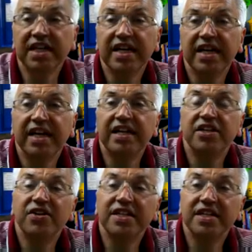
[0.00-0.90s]
either in
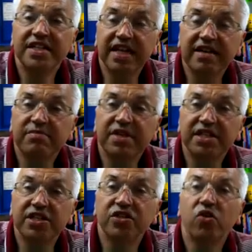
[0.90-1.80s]
the same business
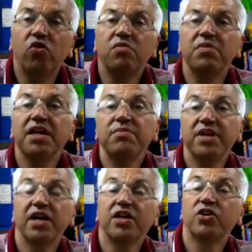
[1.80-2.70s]
or maybe
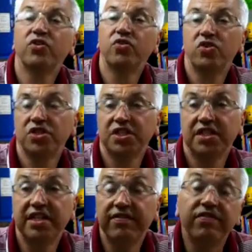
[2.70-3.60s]
across
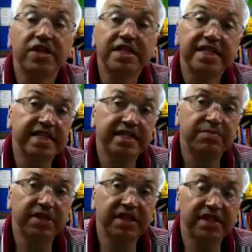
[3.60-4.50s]
different
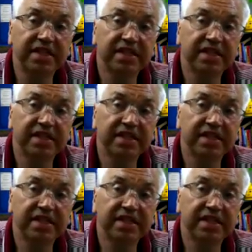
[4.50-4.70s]
disciplines.